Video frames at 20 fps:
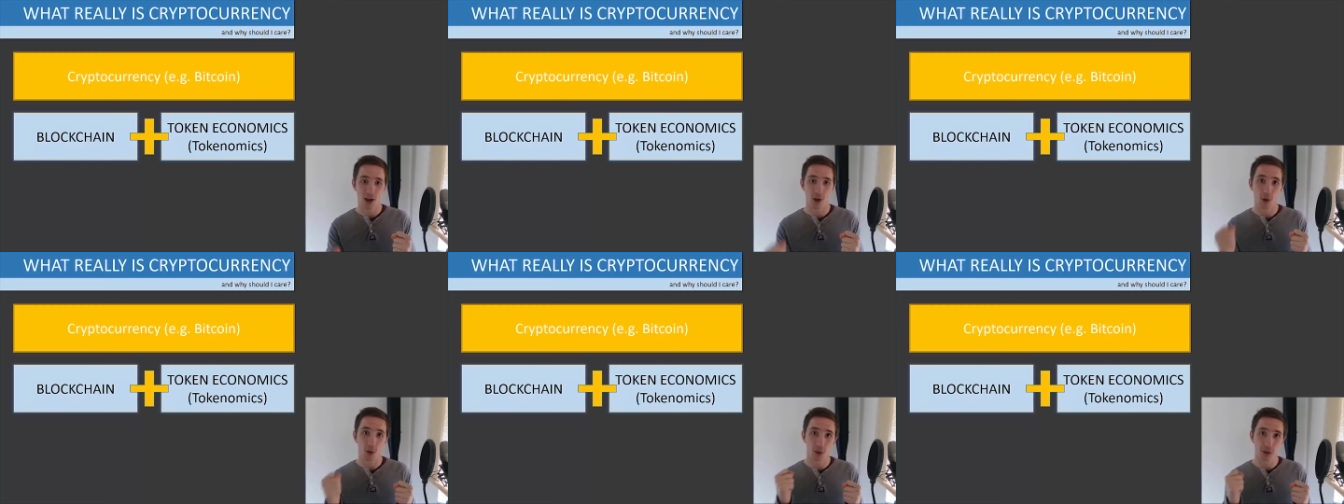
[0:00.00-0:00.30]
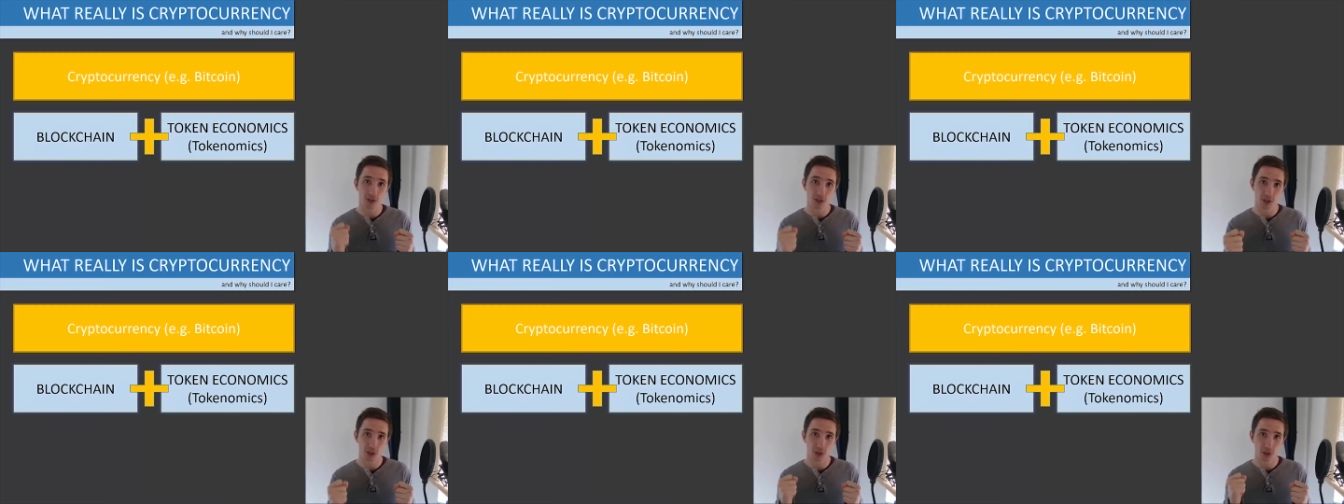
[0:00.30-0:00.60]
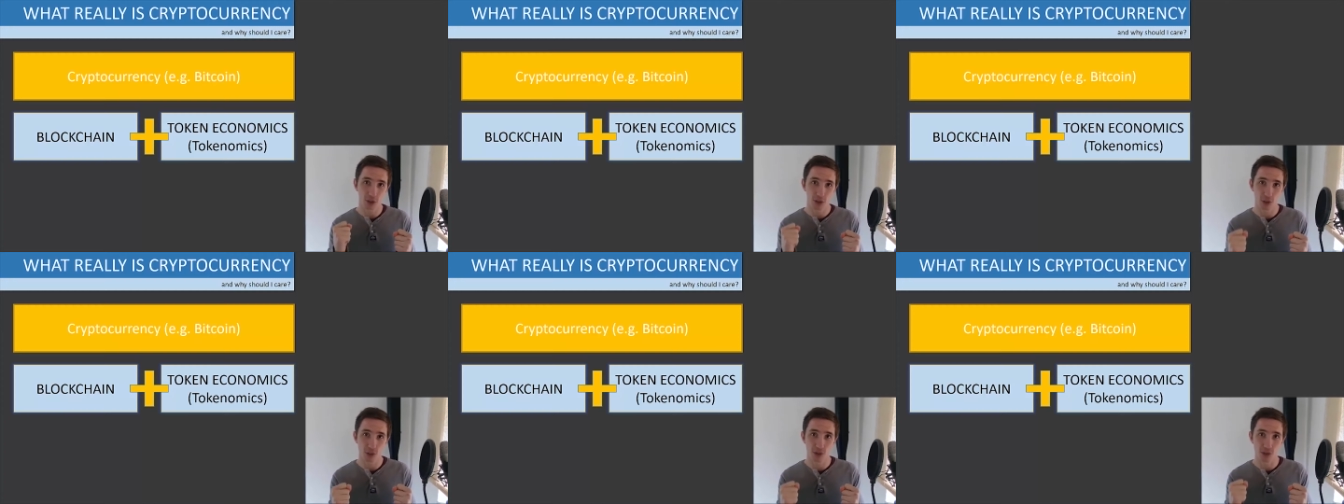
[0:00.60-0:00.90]
also
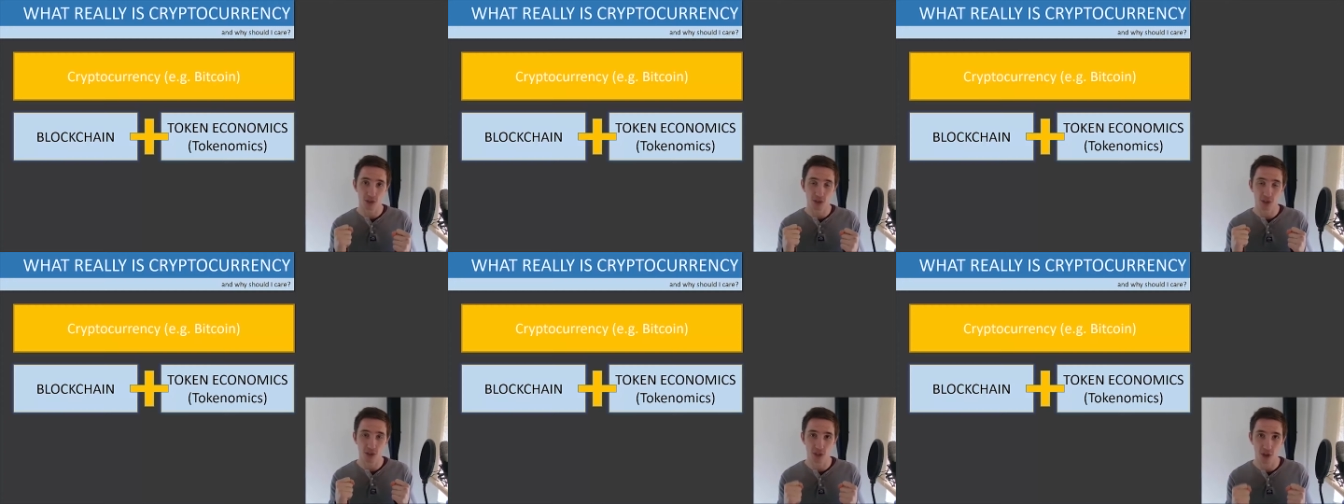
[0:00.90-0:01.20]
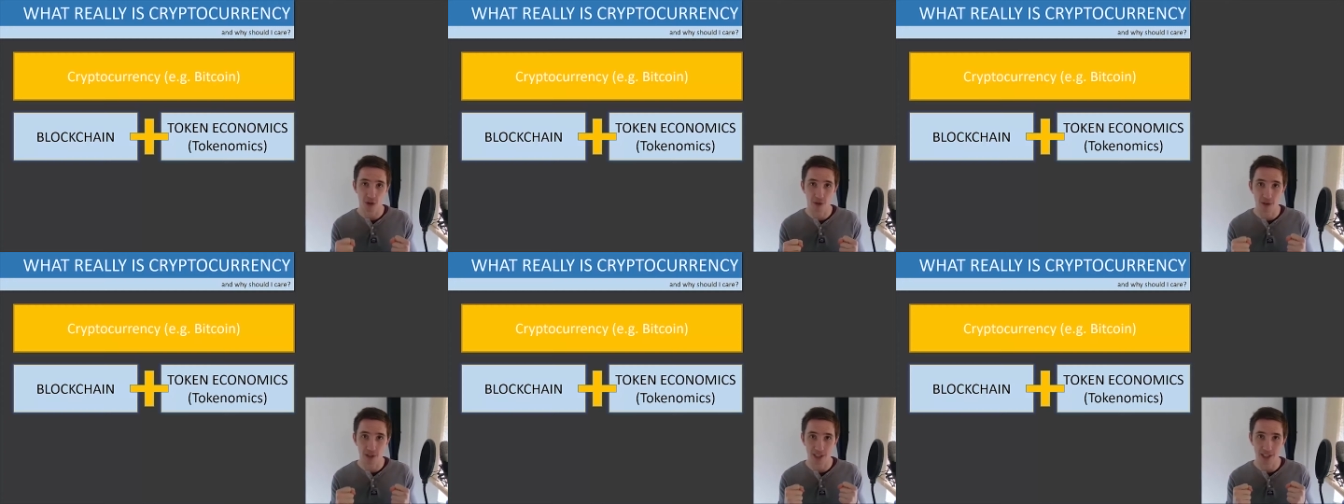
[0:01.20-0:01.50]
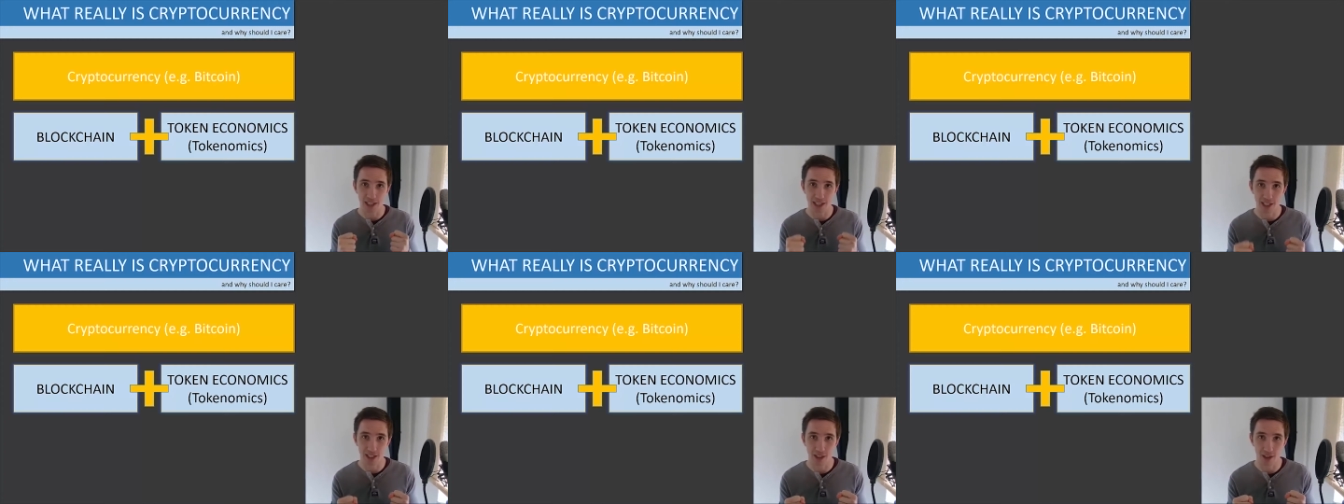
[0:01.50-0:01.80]
uses
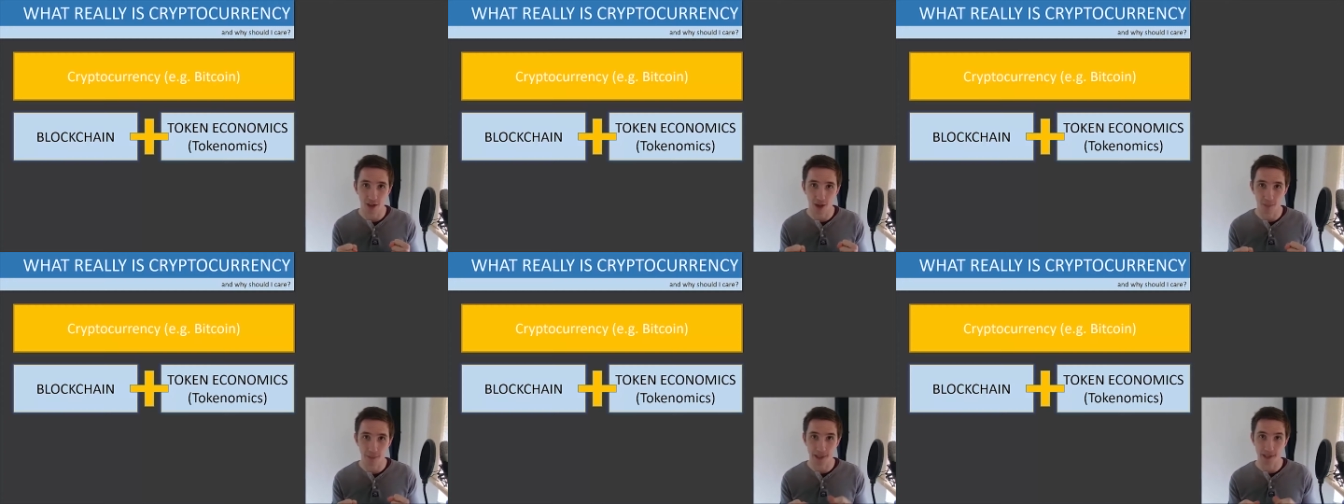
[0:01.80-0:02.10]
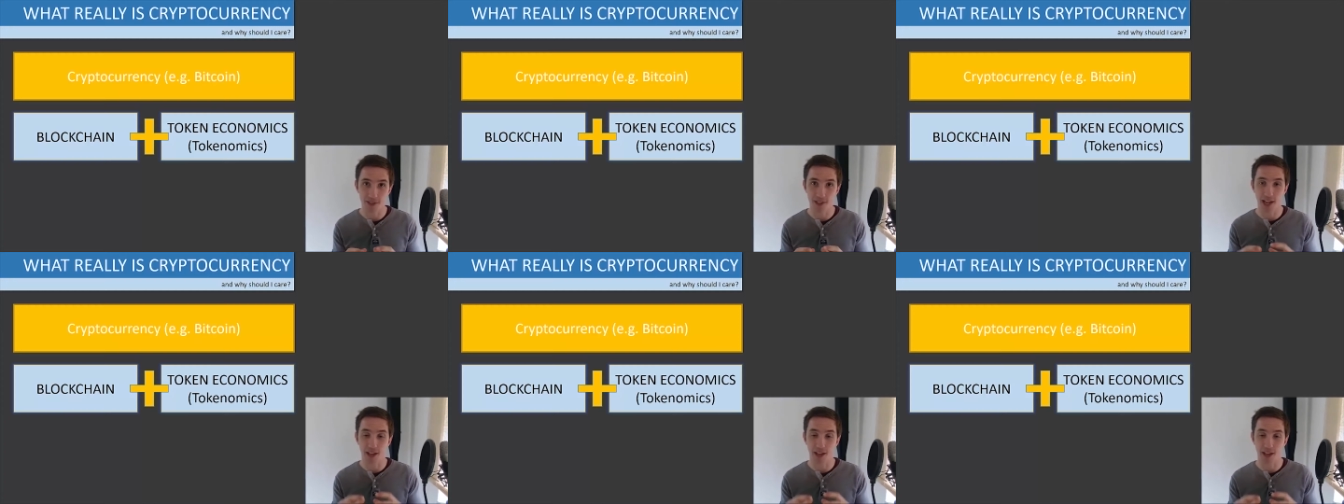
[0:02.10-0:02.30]
token economics,